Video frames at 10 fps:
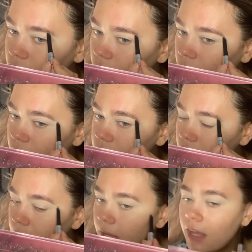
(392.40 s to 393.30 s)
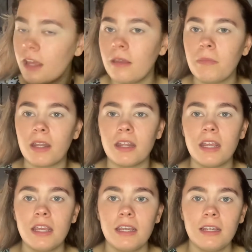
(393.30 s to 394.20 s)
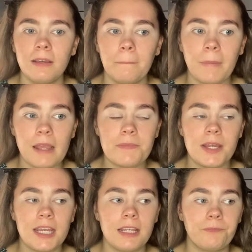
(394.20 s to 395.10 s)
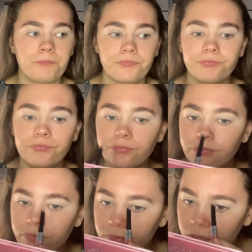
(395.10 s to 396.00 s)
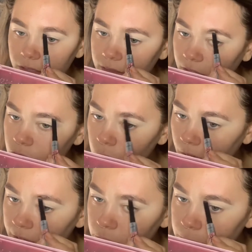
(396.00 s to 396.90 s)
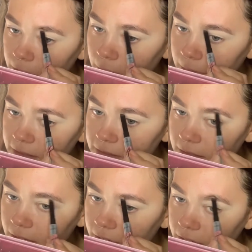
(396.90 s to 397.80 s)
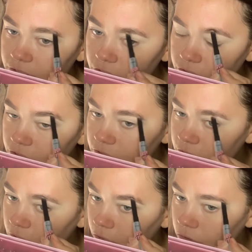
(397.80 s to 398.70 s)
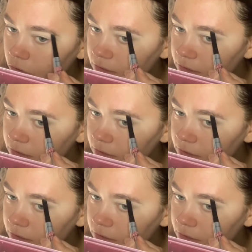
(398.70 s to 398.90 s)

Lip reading: gotten to him, and maybe that's why he was being a bit sluggish and just, you know, not as